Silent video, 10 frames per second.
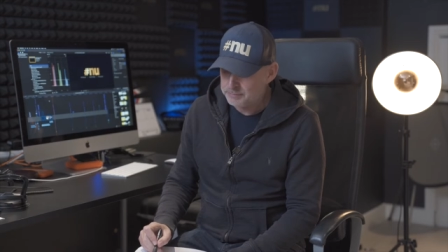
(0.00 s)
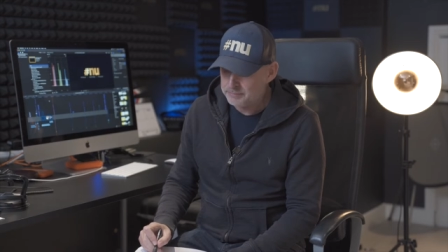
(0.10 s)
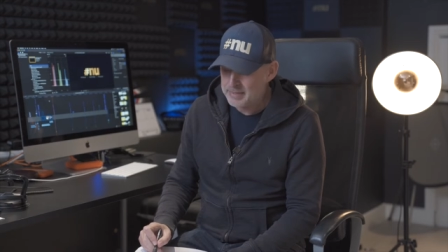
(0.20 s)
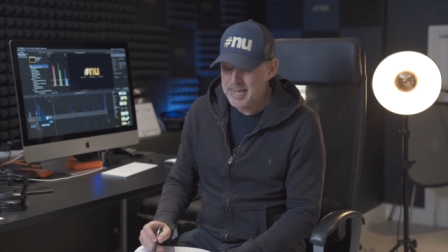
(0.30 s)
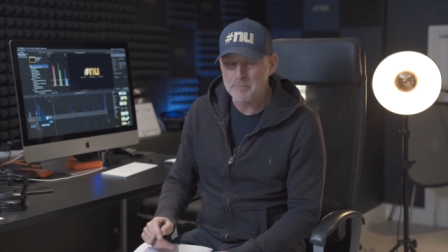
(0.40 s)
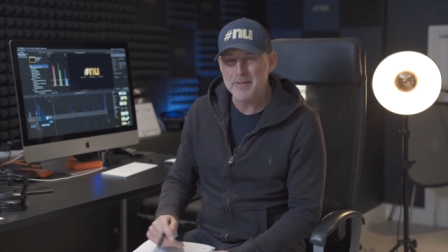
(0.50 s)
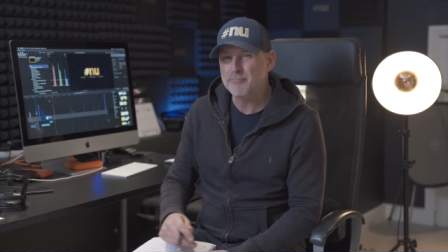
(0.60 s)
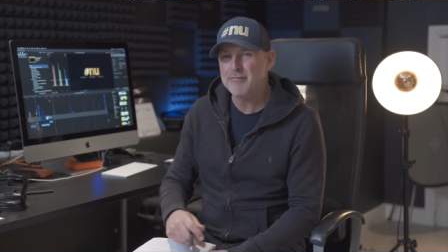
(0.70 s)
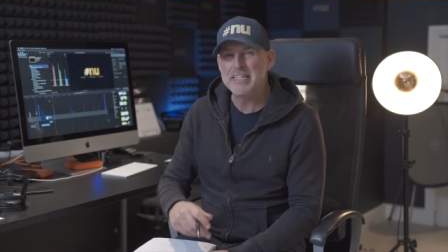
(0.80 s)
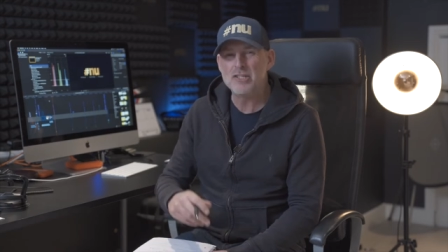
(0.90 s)
it's been a
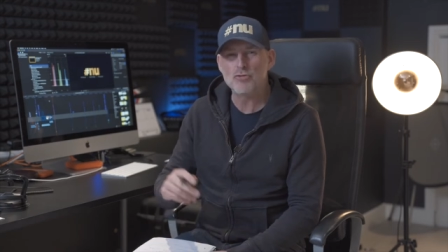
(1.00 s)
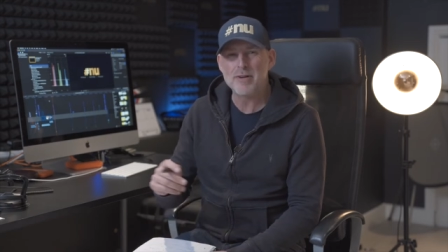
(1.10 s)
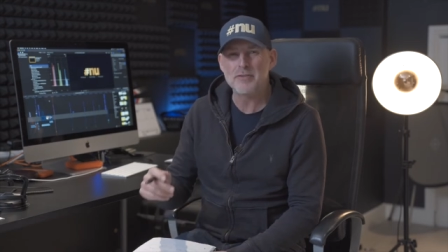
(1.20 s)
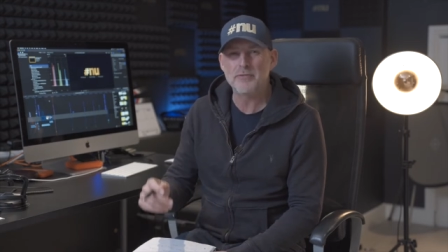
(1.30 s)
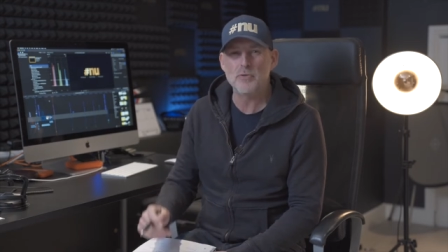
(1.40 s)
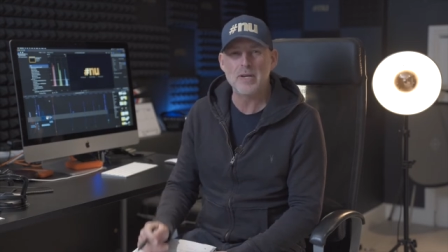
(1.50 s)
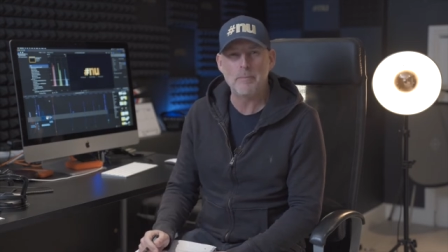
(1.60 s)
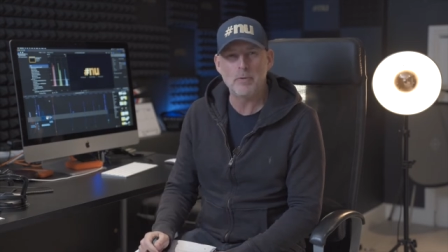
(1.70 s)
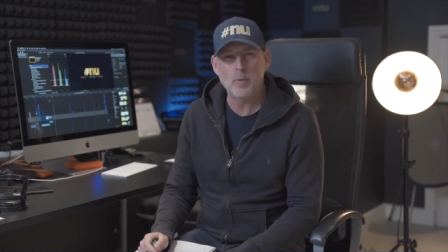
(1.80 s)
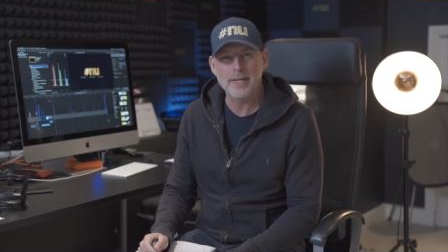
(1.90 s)
really stressful
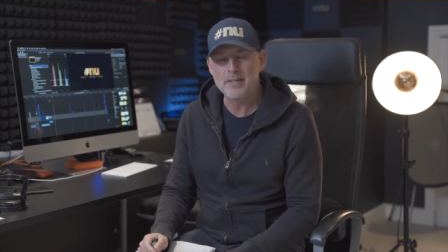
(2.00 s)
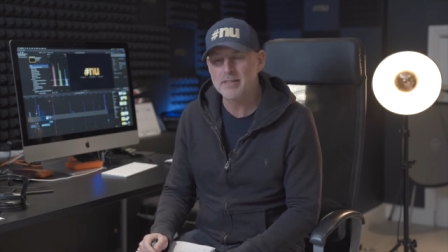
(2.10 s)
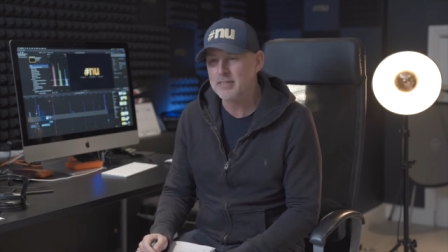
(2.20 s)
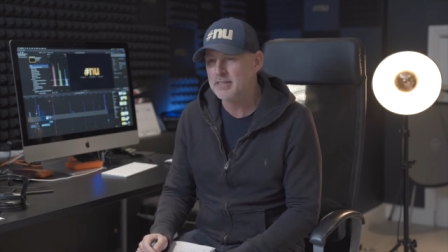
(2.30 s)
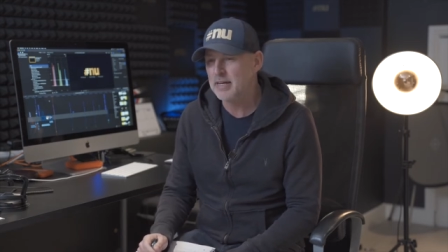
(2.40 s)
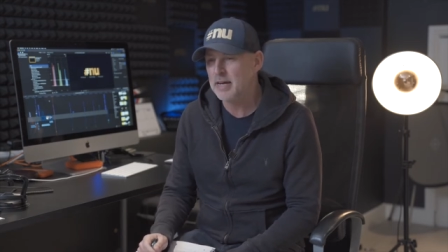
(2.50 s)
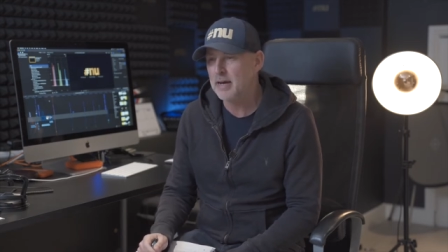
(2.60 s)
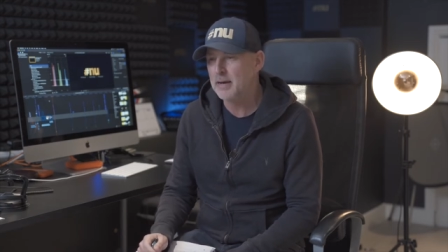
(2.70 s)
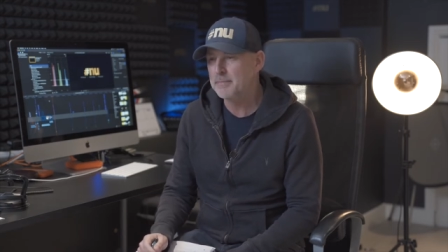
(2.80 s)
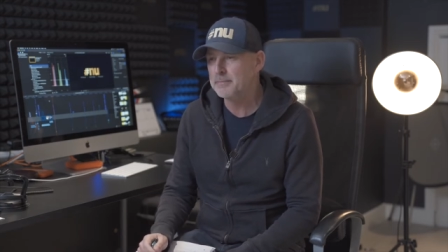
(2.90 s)
couple of weeks.
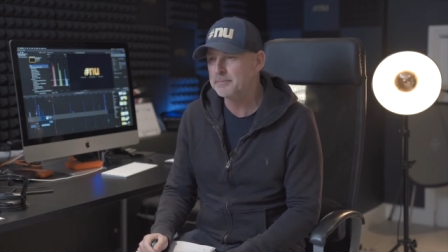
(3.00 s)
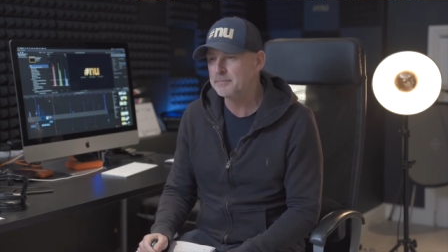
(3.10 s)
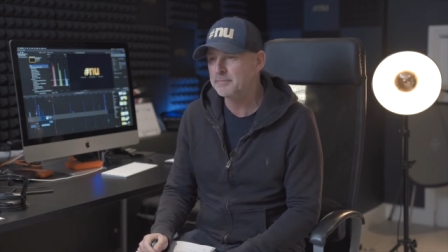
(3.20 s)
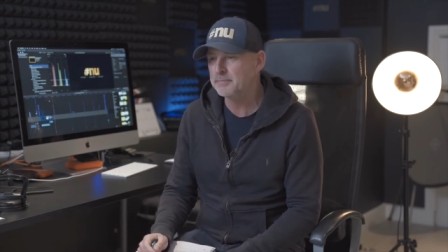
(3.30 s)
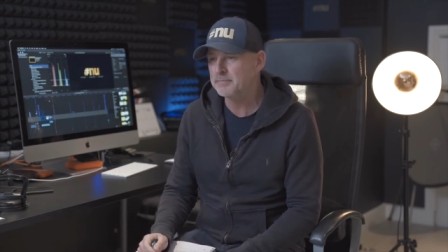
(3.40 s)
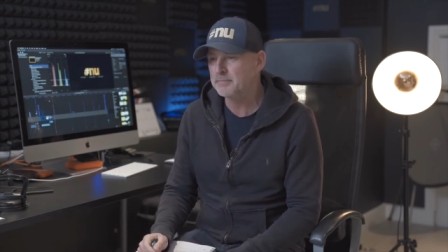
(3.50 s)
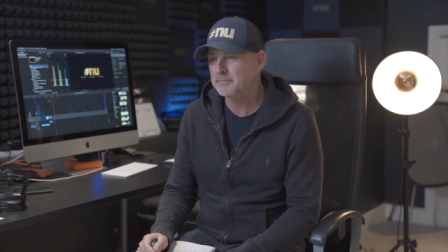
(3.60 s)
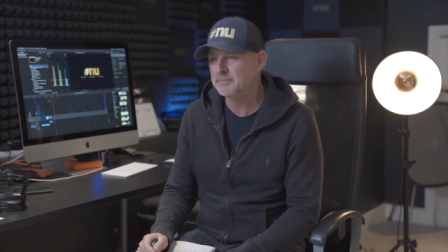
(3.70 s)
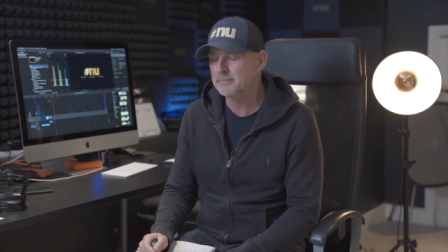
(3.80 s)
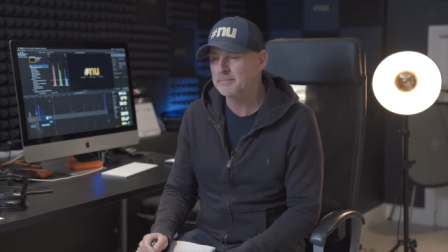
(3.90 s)

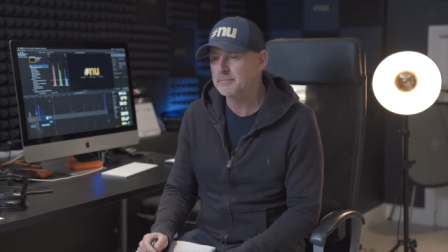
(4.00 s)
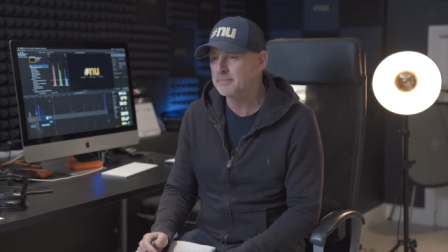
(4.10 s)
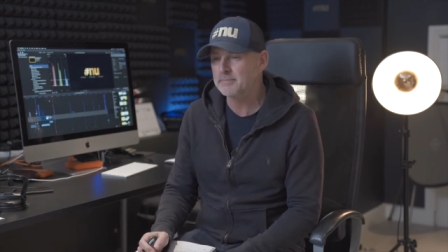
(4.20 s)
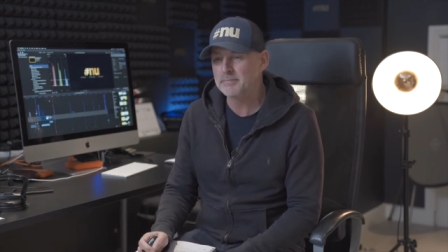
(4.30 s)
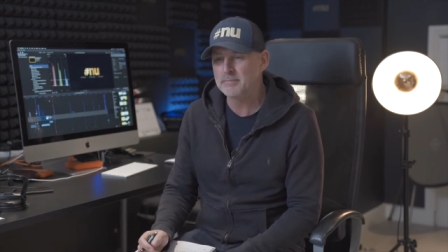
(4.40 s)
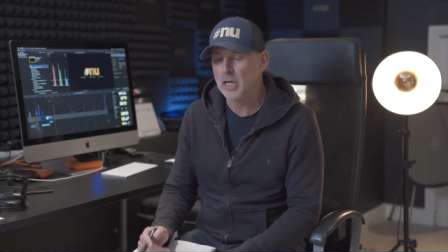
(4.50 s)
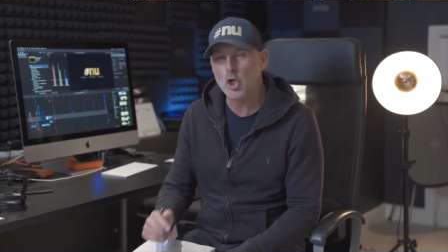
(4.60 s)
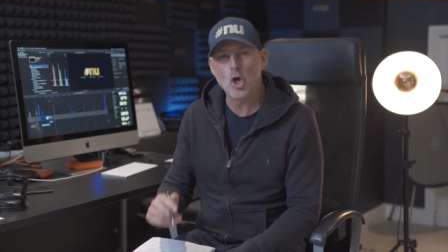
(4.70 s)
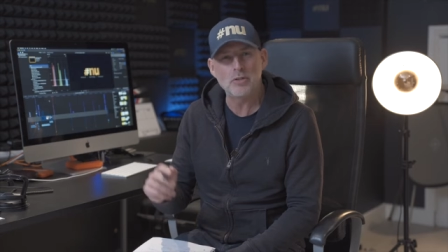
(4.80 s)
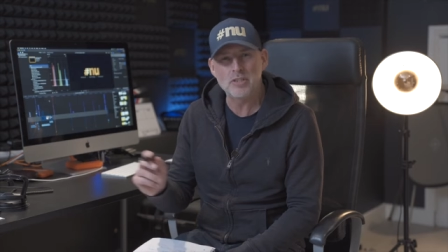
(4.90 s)

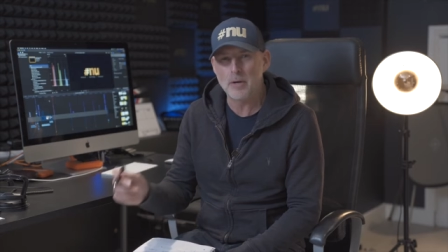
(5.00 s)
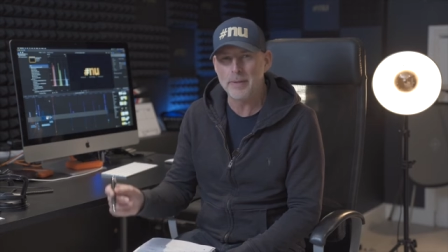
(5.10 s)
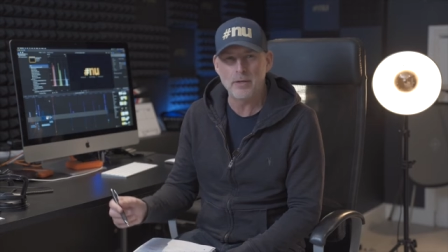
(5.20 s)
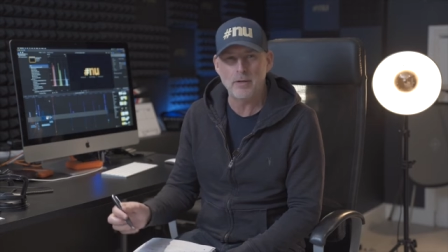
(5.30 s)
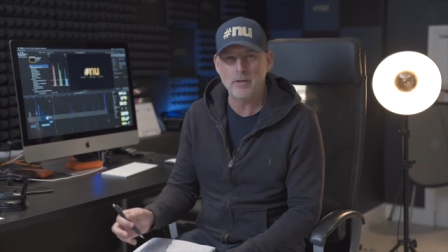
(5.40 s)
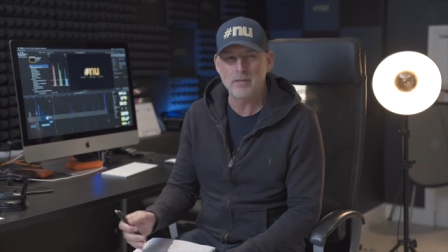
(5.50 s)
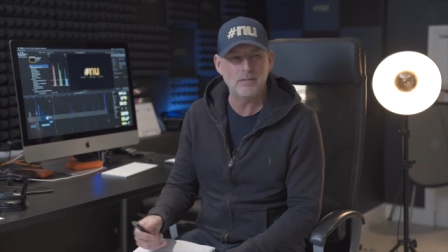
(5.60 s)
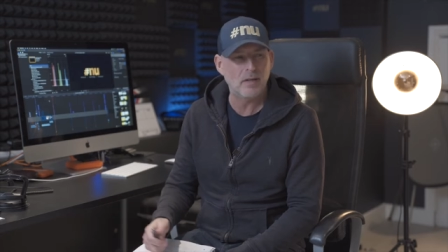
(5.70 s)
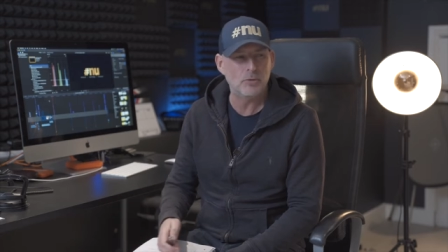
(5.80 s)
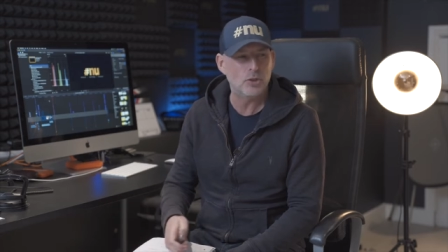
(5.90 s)
Lots going on.
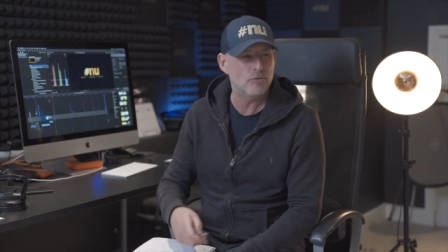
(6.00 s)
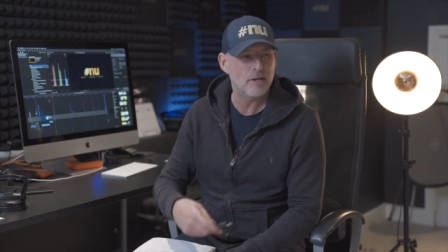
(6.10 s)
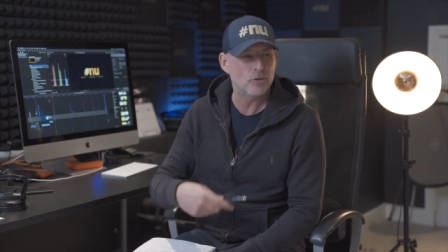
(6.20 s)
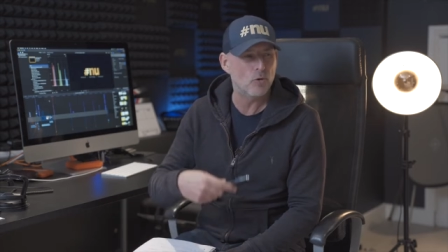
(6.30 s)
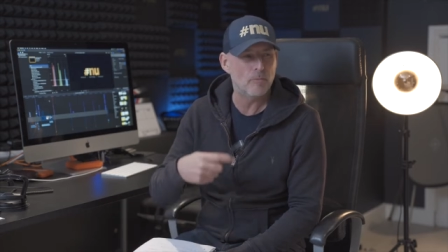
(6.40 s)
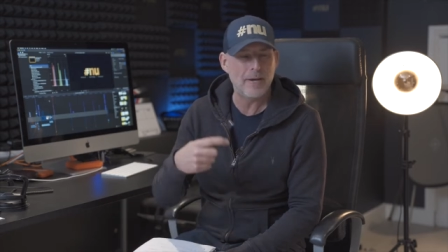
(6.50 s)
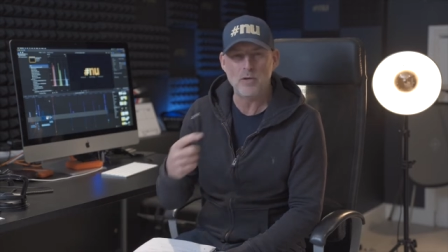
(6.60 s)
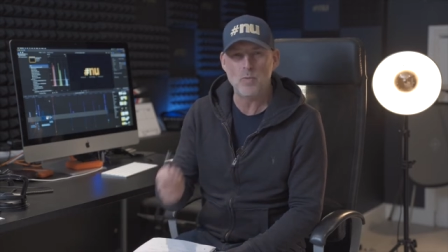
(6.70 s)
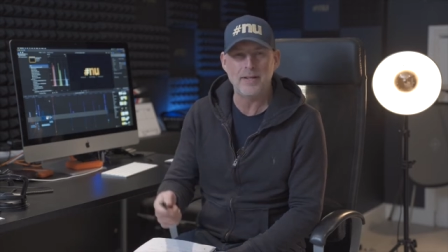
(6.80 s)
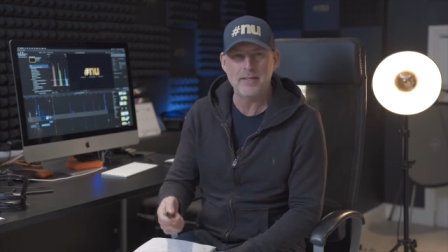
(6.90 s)
I'm sure I'll talk about it
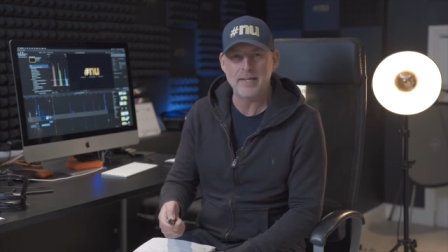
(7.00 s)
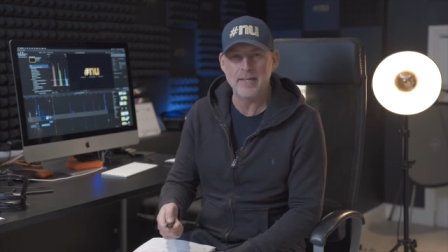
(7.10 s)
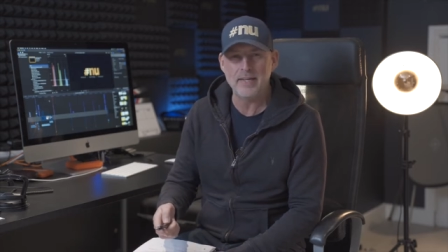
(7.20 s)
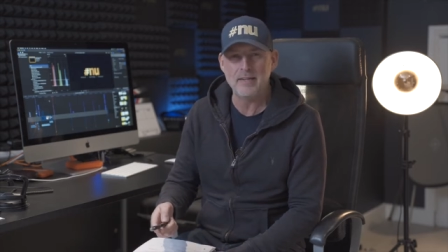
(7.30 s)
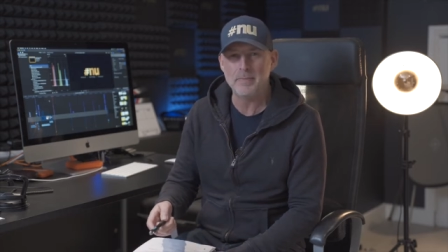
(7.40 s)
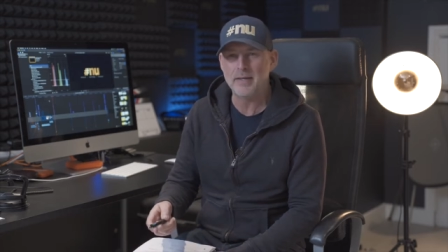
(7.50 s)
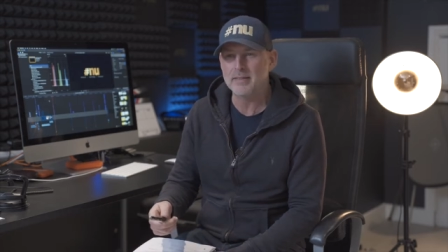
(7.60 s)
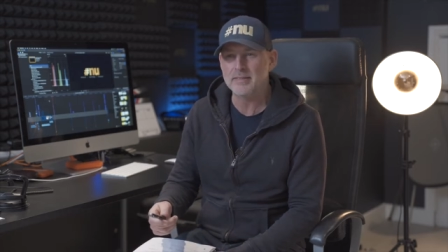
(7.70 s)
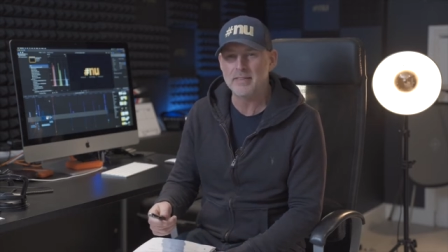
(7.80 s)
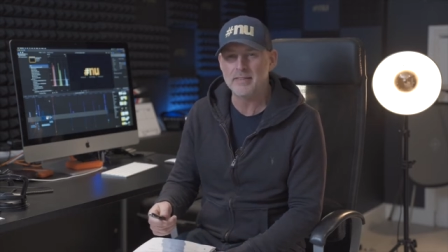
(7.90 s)
one day,
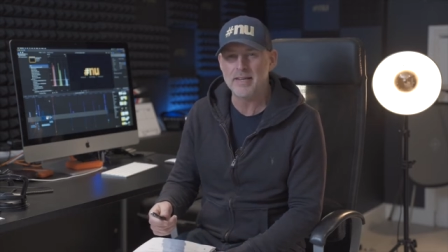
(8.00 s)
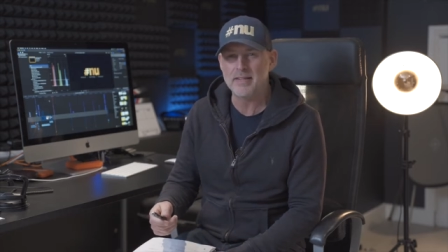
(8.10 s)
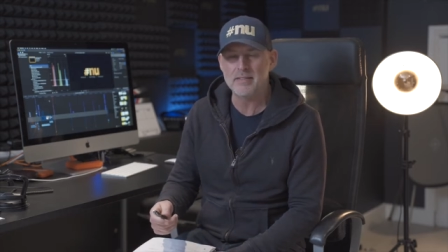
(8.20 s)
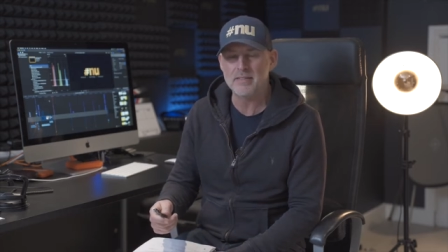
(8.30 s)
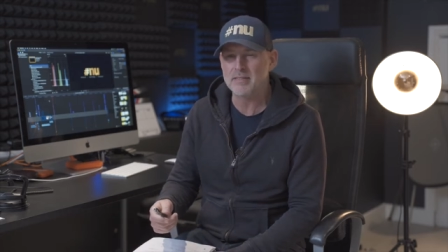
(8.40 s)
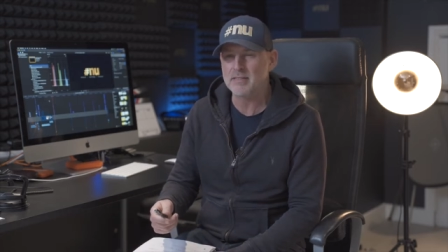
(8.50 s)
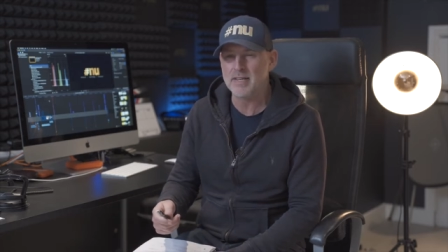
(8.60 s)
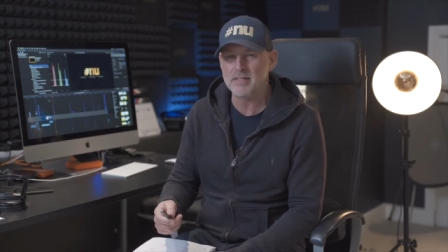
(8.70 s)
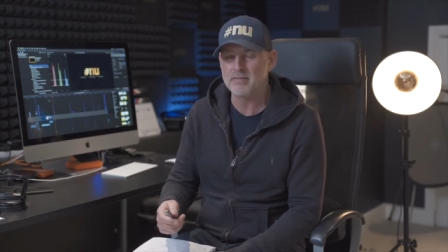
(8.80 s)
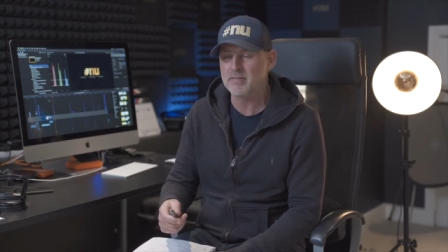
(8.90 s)
but
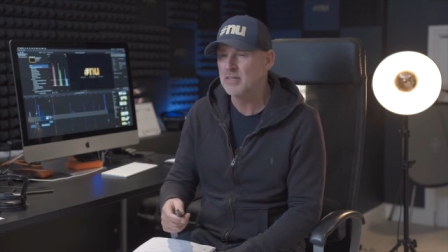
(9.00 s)
there's